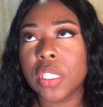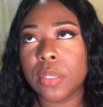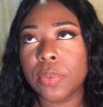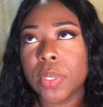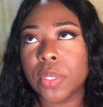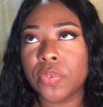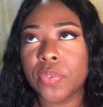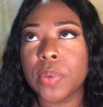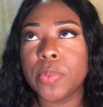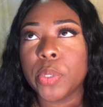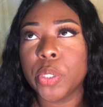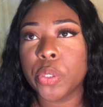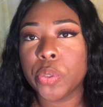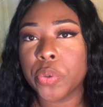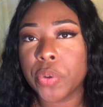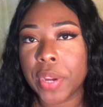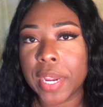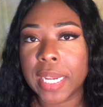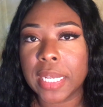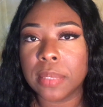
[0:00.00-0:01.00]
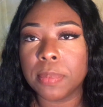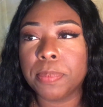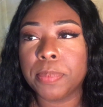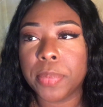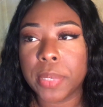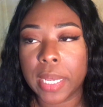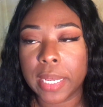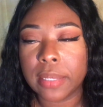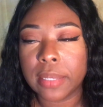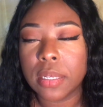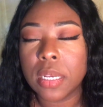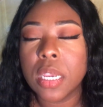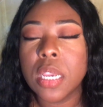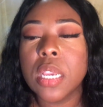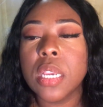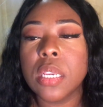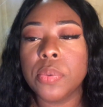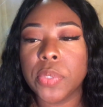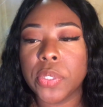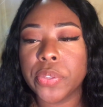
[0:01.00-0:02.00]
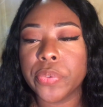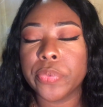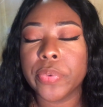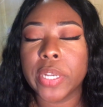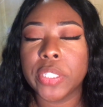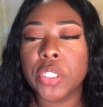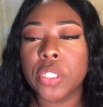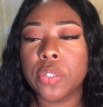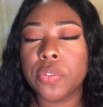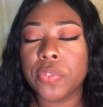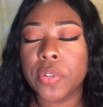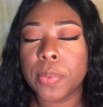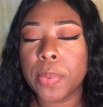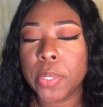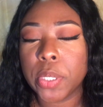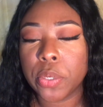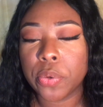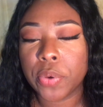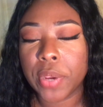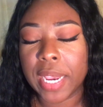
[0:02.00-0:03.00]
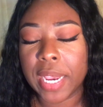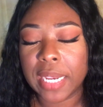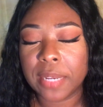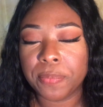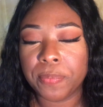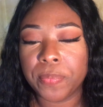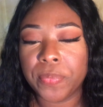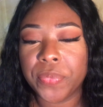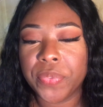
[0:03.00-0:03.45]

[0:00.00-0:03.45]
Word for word: he was from the Ukraine. But he was either Russian or from the Ukraine.